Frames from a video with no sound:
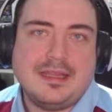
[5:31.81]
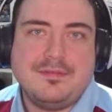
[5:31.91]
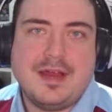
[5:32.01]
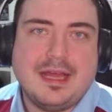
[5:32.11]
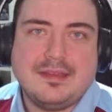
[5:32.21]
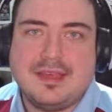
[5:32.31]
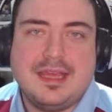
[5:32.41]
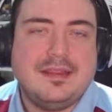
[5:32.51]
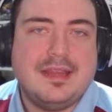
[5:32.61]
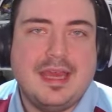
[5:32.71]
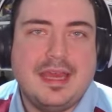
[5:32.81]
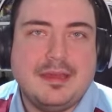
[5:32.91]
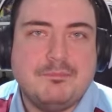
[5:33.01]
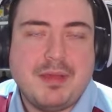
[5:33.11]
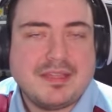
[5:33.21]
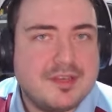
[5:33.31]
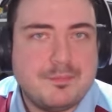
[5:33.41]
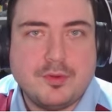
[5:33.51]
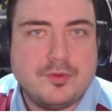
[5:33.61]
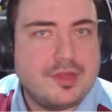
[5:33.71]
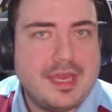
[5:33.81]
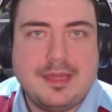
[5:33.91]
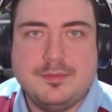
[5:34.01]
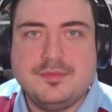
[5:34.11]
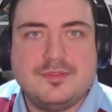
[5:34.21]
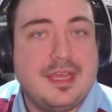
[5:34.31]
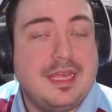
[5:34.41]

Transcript: they've had in their basketball games,